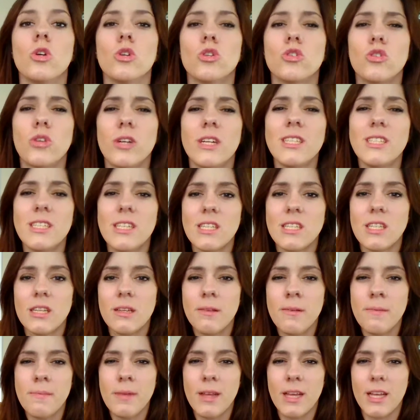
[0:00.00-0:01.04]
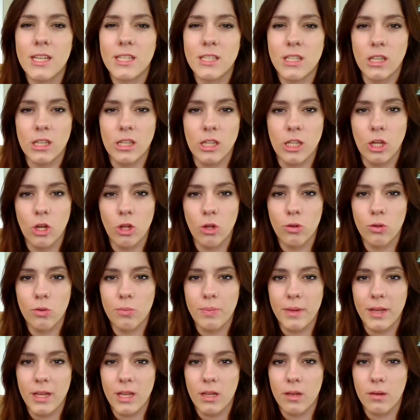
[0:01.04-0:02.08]
Criticism is a little
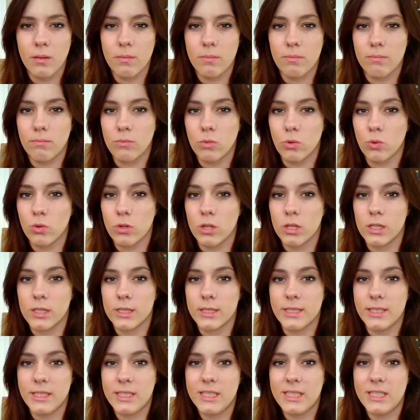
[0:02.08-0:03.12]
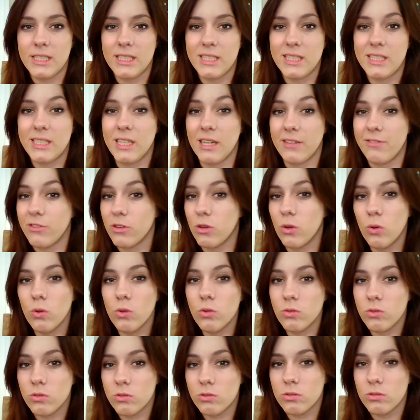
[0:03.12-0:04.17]
bit more
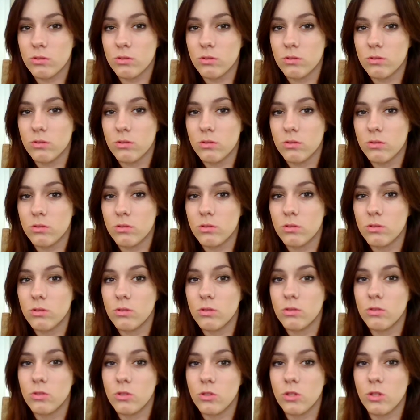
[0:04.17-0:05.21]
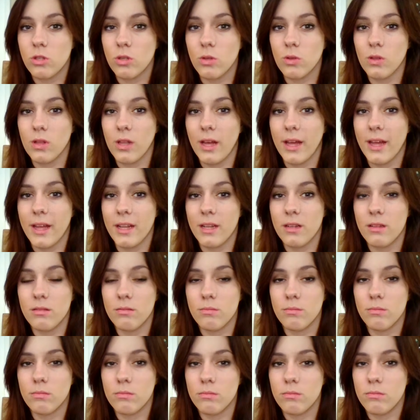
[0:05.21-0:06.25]
difficult to let
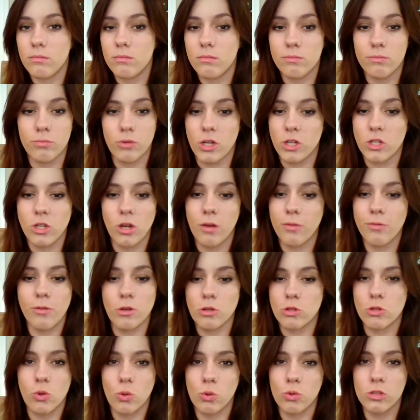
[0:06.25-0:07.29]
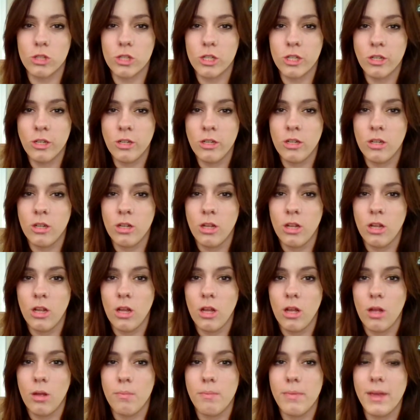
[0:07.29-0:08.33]
brush off your shoulder
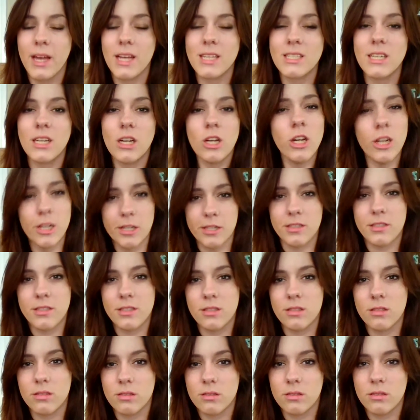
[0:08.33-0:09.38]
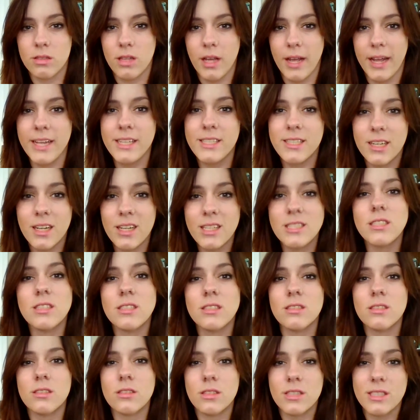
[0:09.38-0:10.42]
because it hurts. It
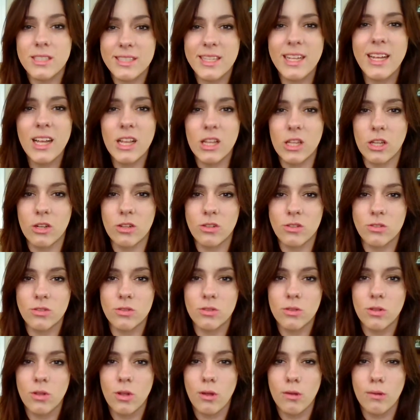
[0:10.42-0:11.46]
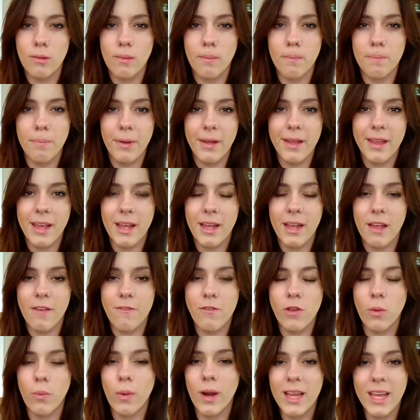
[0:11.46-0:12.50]
does sting a little. But
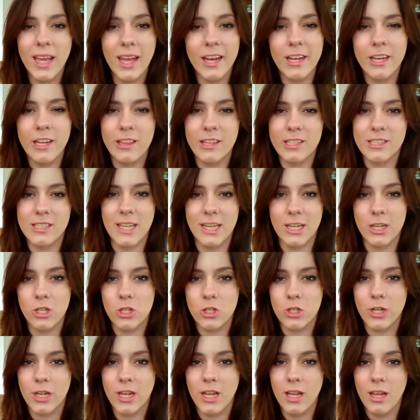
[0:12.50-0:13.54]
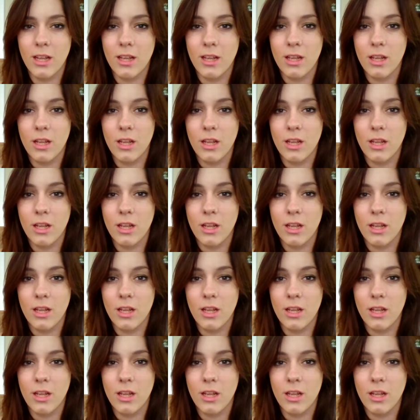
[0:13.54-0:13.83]
if you want to get into this industry,